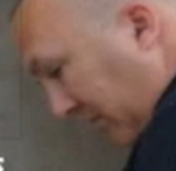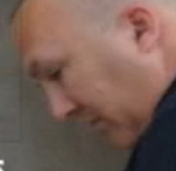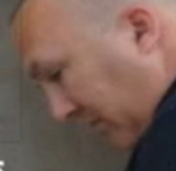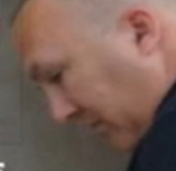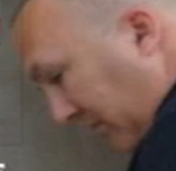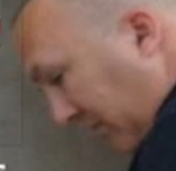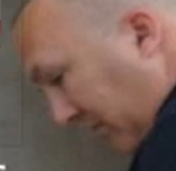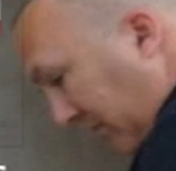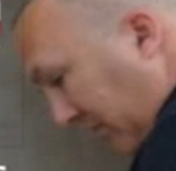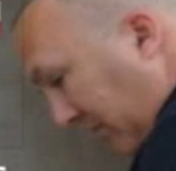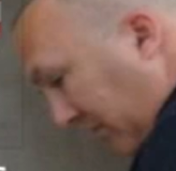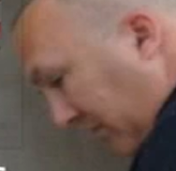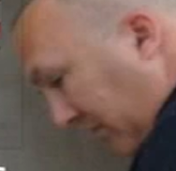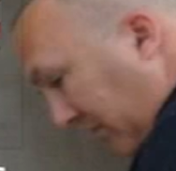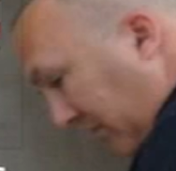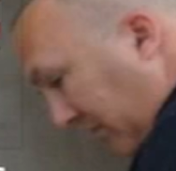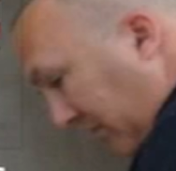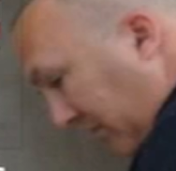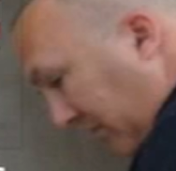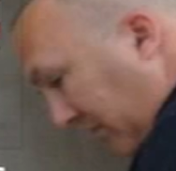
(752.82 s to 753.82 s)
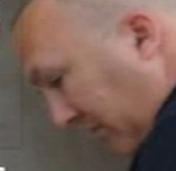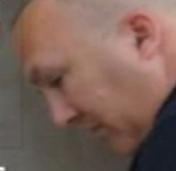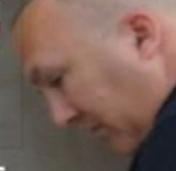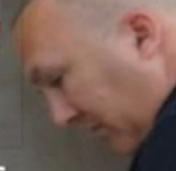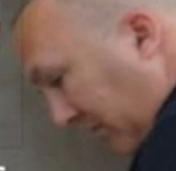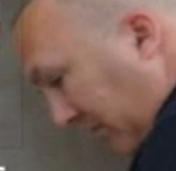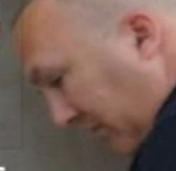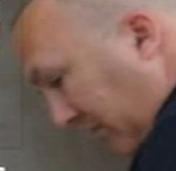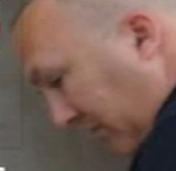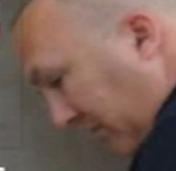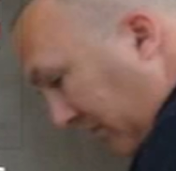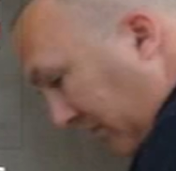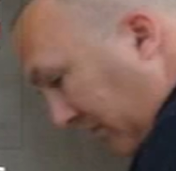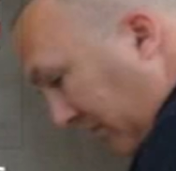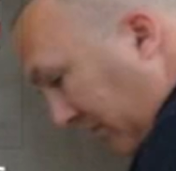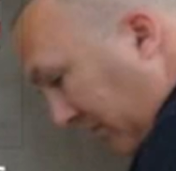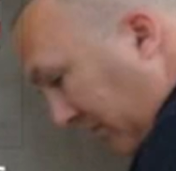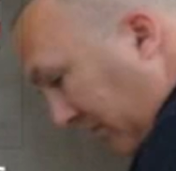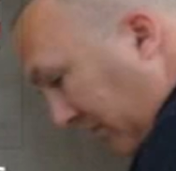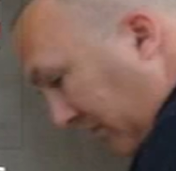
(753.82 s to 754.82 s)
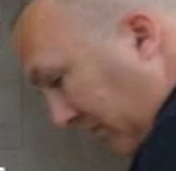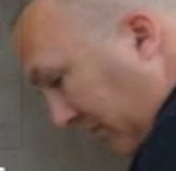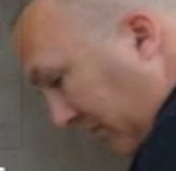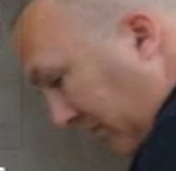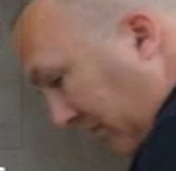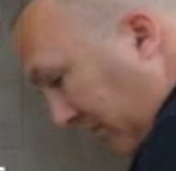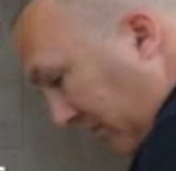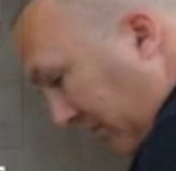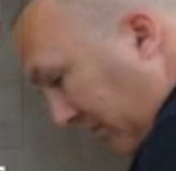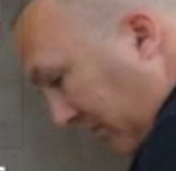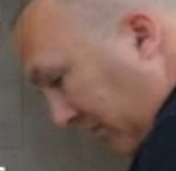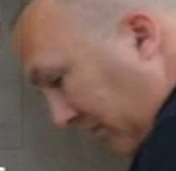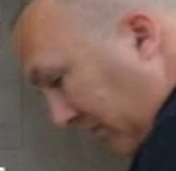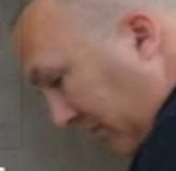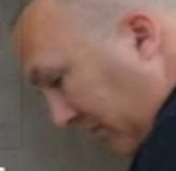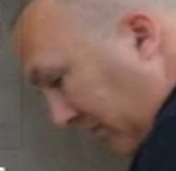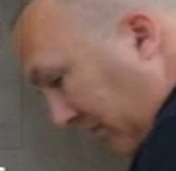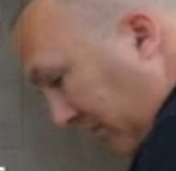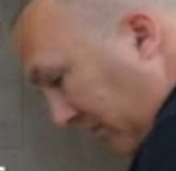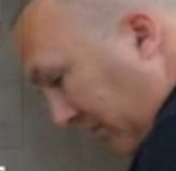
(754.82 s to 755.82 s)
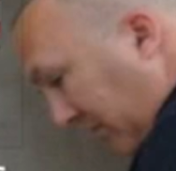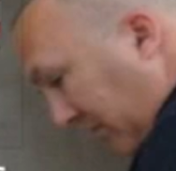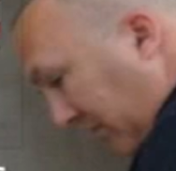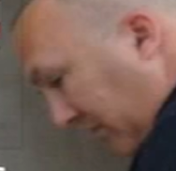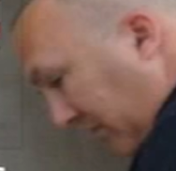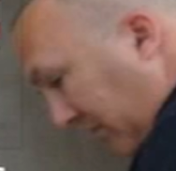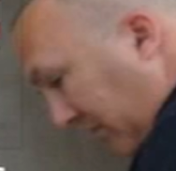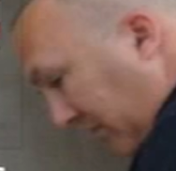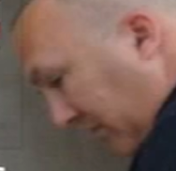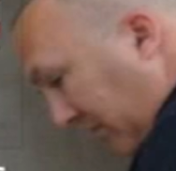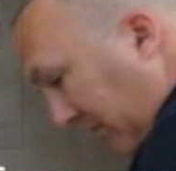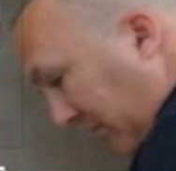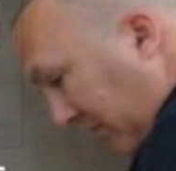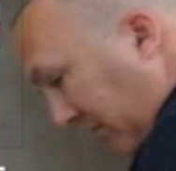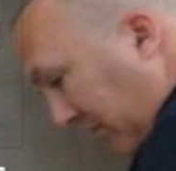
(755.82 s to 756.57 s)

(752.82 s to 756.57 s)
The face doesn't move, so there is nothing to read.